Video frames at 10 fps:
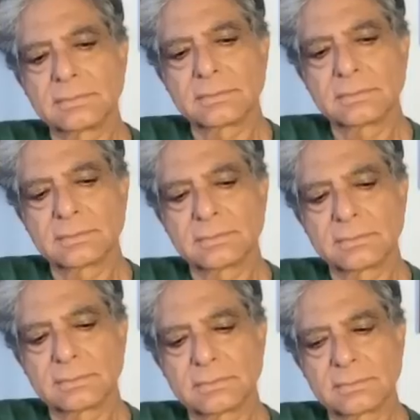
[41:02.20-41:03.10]

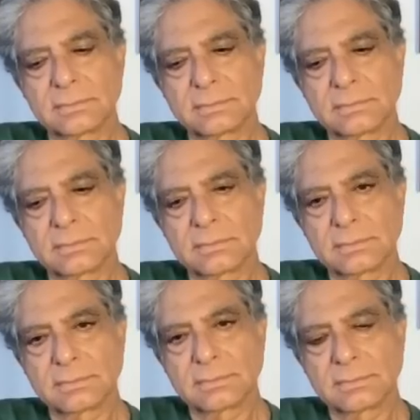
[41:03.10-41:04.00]

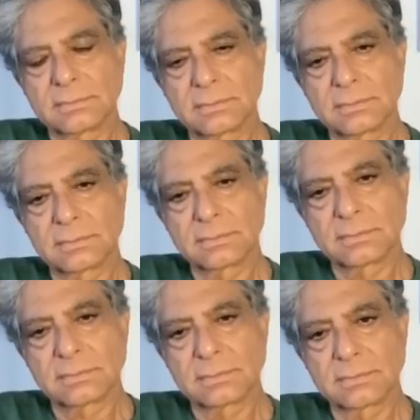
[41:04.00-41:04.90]

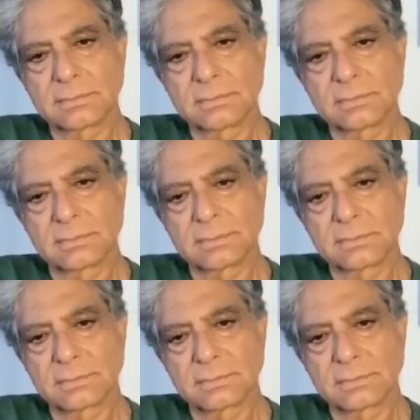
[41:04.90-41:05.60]
(not speaking)